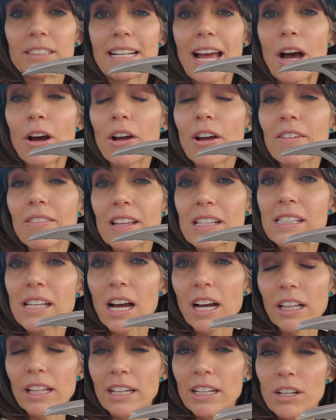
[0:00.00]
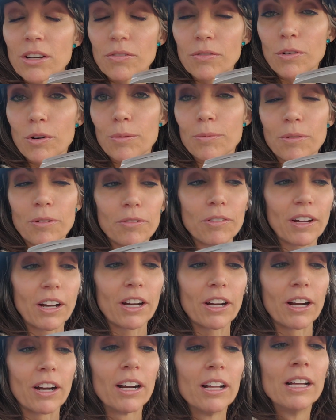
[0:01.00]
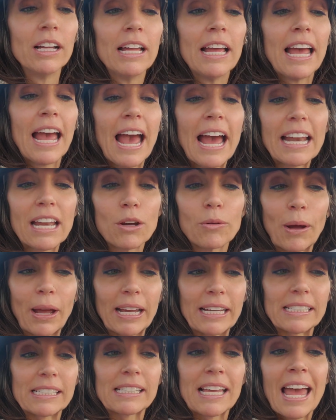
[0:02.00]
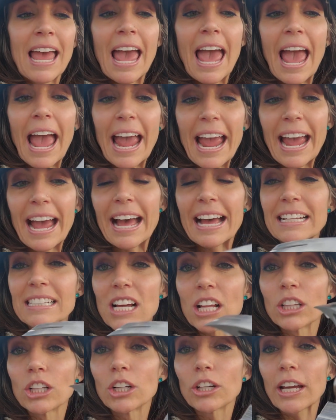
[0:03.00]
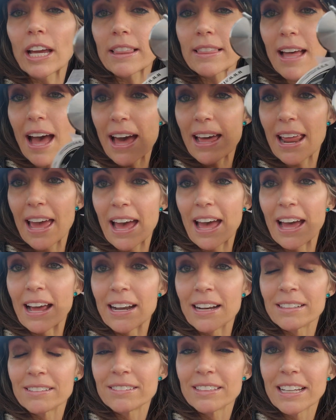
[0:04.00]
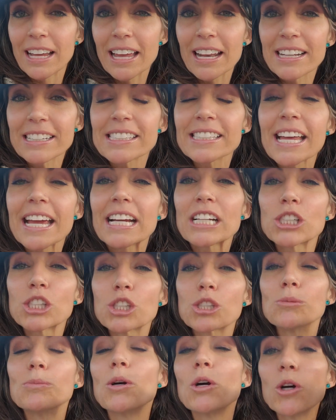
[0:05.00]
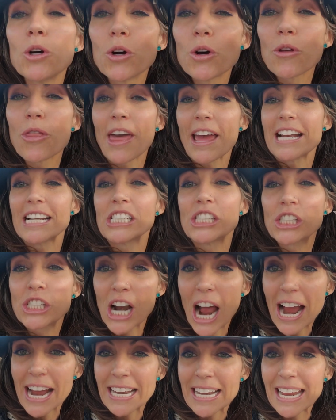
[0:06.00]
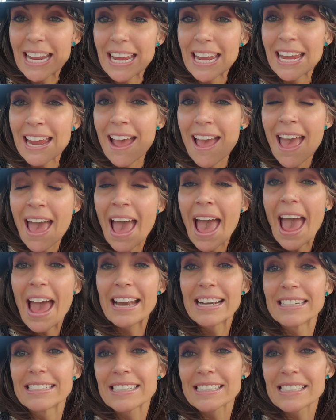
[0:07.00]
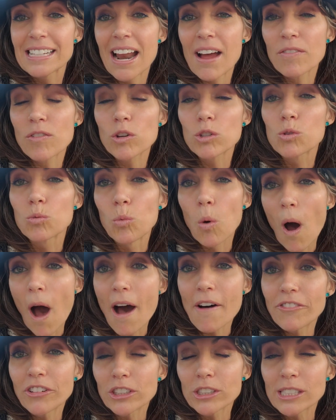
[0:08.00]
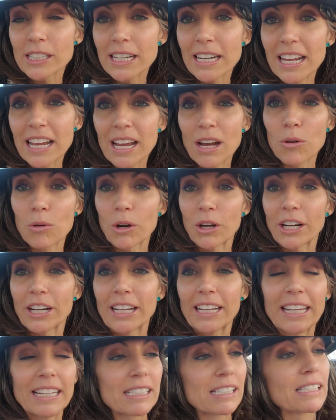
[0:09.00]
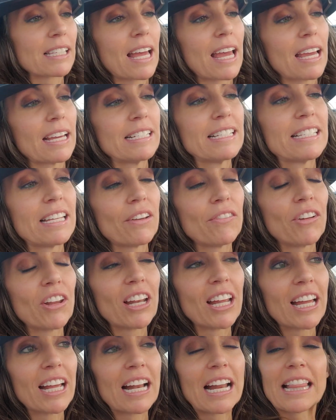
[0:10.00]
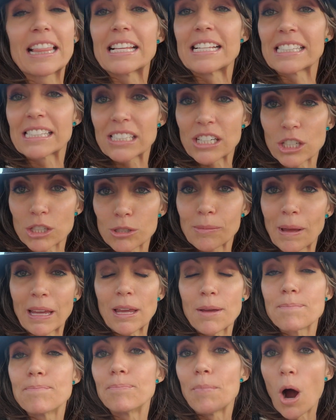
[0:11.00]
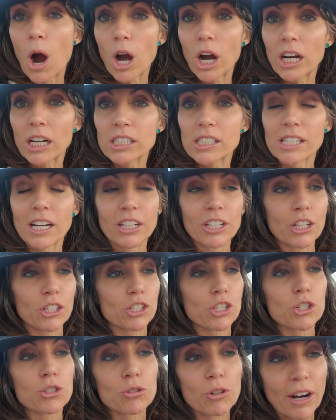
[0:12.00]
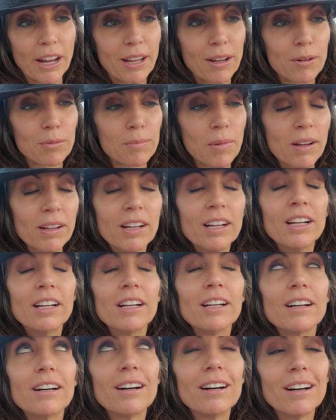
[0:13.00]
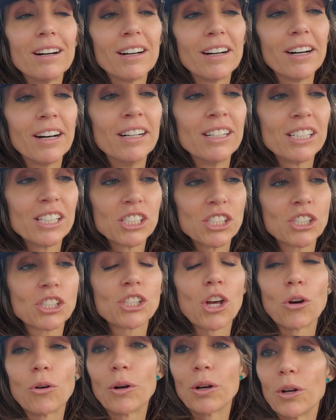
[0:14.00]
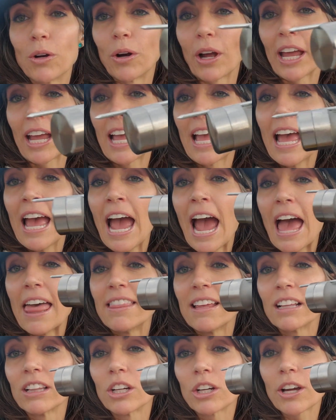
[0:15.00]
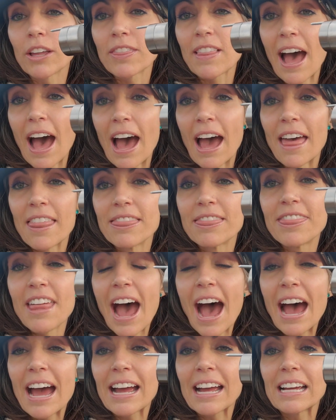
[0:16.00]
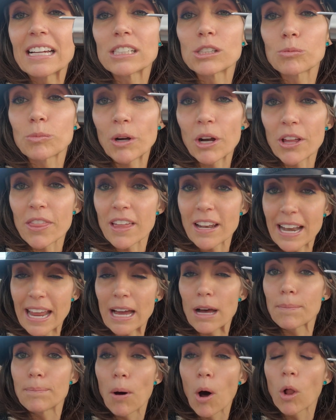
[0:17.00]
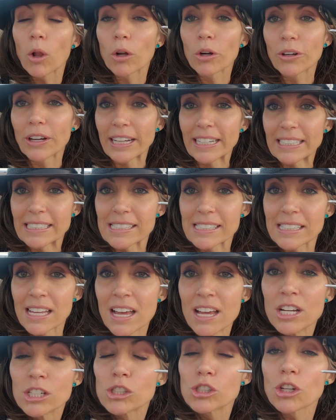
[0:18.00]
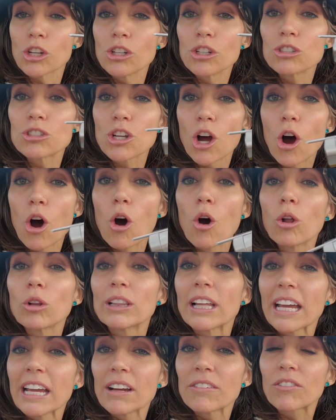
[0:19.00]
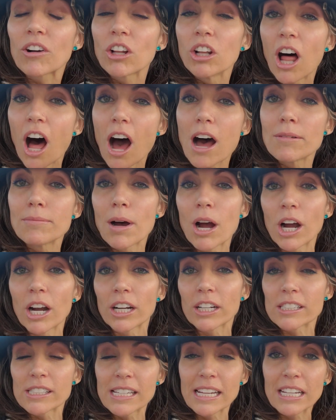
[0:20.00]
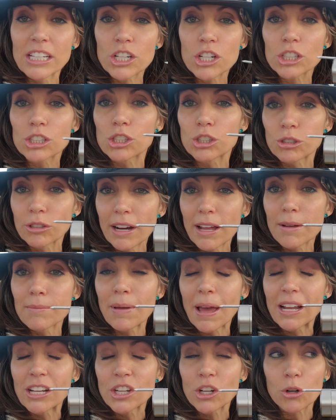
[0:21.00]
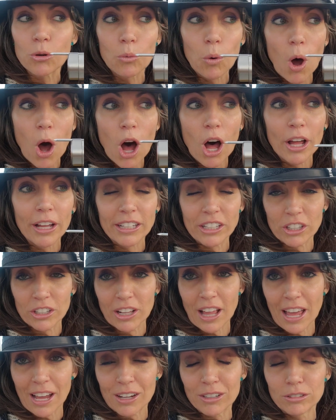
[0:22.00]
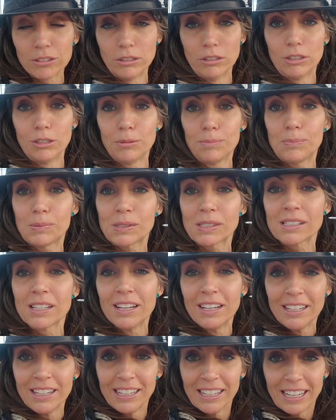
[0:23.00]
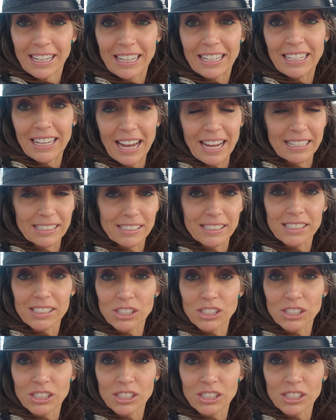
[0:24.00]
Now I have this ugly deformed finger. Anyways, and look at that head. It is like smooth and shiny, and it doesn't have those waffles in it where it gets like divoted and then starts making marks on your trim. So annoying. And then look at that. That is where the nail puller is. So you don't leave claw marks in your trim and your wall, and you're like, oops. Yes.